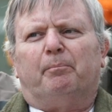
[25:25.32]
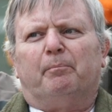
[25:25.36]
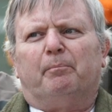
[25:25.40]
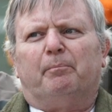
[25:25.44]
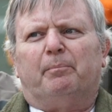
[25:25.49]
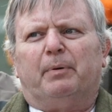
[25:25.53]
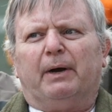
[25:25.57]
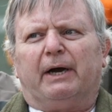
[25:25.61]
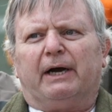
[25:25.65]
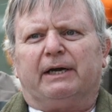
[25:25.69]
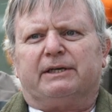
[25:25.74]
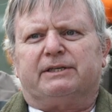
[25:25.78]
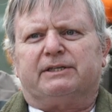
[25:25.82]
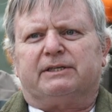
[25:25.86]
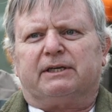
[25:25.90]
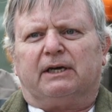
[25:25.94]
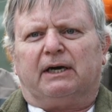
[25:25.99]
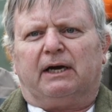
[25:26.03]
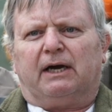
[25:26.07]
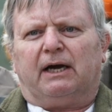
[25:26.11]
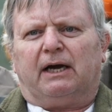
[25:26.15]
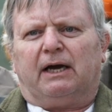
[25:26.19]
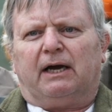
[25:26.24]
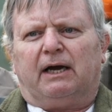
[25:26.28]
But
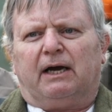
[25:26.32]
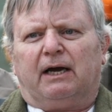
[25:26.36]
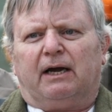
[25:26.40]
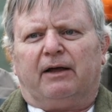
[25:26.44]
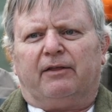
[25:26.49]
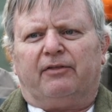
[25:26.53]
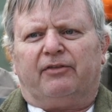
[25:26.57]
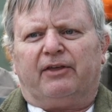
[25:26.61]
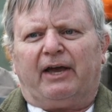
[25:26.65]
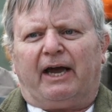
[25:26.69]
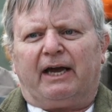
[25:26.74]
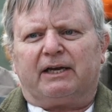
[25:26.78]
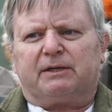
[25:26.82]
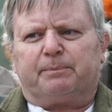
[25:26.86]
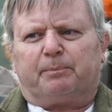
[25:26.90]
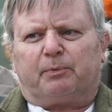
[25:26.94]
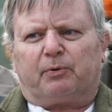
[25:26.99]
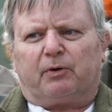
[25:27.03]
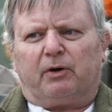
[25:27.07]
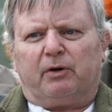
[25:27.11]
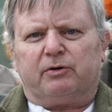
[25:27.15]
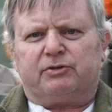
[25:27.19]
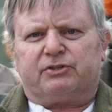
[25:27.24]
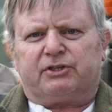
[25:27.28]
that
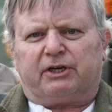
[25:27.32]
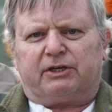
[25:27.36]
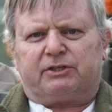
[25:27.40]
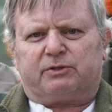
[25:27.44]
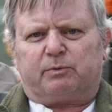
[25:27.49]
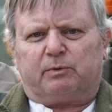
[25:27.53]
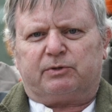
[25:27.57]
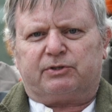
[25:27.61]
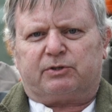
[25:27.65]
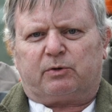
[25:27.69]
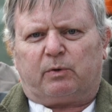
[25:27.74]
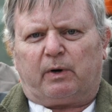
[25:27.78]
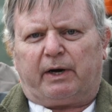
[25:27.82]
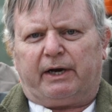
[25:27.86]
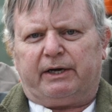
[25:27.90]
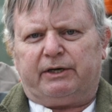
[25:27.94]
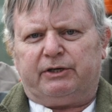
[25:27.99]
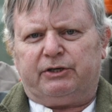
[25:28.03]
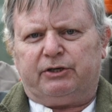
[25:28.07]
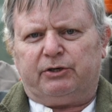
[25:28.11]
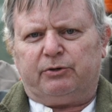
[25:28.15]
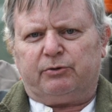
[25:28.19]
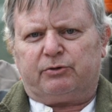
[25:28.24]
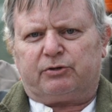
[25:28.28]
process was quite
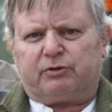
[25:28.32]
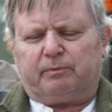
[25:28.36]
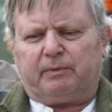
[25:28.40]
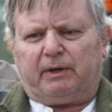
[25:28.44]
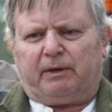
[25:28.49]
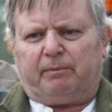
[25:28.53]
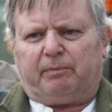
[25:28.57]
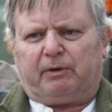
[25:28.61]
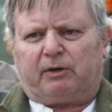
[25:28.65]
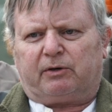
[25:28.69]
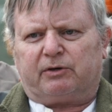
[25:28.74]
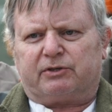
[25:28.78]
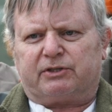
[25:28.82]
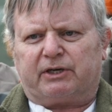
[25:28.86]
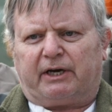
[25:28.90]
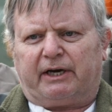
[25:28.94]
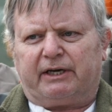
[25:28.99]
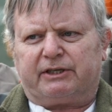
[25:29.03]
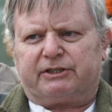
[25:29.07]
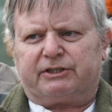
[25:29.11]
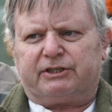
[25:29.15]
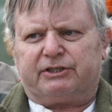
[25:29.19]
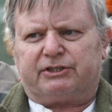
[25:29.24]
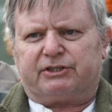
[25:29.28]
new to me because
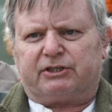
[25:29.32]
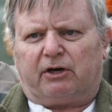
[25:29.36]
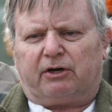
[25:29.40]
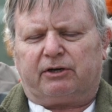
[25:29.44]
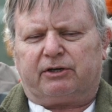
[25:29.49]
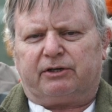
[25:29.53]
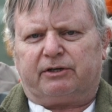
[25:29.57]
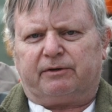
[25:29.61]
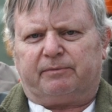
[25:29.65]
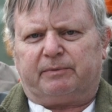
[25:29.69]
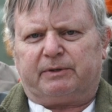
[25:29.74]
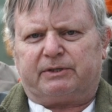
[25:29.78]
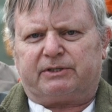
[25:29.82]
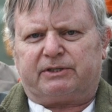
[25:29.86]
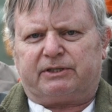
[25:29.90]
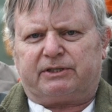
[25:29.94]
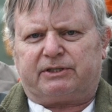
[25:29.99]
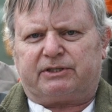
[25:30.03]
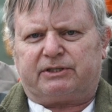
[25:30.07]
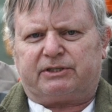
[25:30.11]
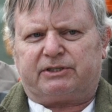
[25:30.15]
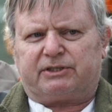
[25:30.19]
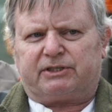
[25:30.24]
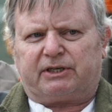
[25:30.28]
I actually started a
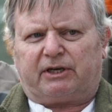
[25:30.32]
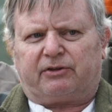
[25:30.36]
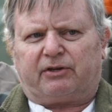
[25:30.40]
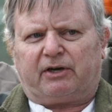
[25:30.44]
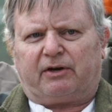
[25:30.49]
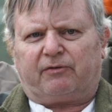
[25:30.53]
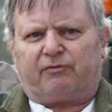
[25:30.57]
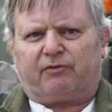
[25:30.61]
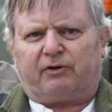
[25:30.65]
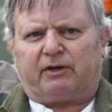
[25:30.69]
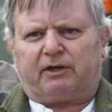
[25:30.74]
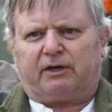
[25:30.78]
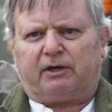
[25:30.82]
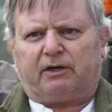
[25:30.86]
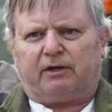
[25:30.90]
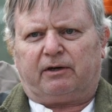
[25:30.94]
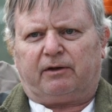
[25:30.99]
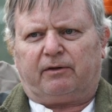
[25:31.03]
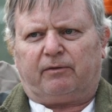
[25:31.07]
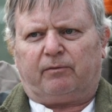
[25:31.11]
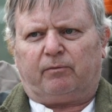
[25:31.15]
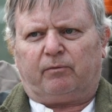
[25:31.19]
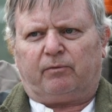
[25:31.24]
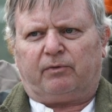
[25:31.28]
business in South
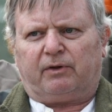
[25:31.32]
Africa